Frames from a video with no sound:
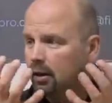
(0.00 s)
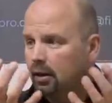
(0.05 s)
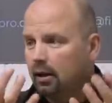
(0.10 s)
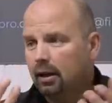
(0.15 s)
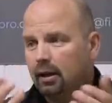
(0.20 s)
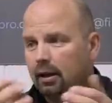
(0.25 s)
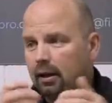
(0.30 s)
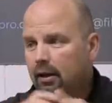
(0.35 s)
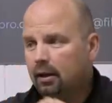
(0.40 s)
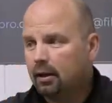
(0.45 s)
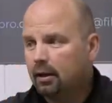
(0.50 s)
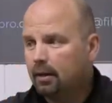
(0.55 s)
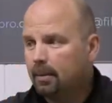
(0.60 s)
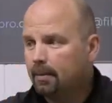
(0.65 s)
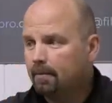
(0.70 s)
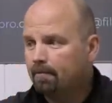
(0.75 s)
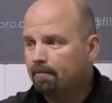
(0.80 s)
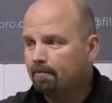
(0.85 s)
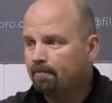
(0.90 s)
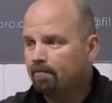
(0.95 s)

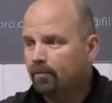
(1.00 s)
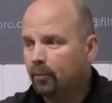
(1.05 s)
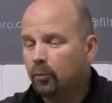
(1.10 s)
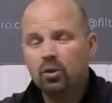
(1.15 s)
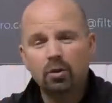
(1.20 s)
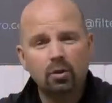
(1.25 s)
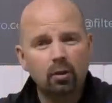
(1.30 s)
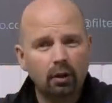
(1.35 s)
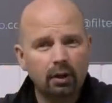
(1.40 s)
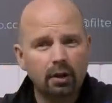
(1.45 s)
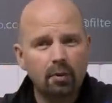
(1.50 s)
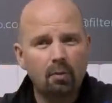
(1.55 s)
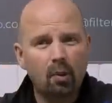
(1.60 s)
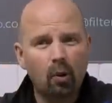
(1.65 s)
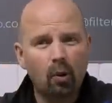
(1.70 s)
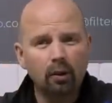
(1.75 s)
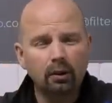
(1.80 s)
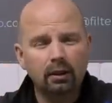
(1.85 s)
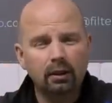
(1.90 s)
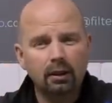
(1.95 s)
Um, just all the
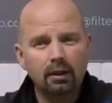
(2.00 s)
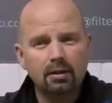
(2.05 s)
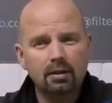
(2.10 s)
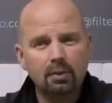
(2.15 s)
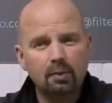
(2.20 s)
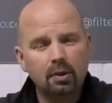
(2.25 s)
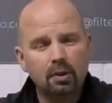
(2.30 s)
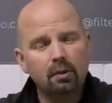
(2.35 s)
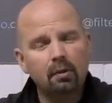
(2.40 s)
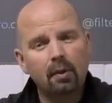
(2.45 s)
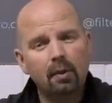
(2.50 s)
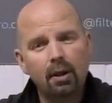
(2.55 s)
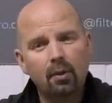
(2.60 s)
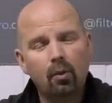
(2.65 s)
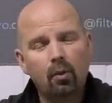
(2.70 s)
important things that people might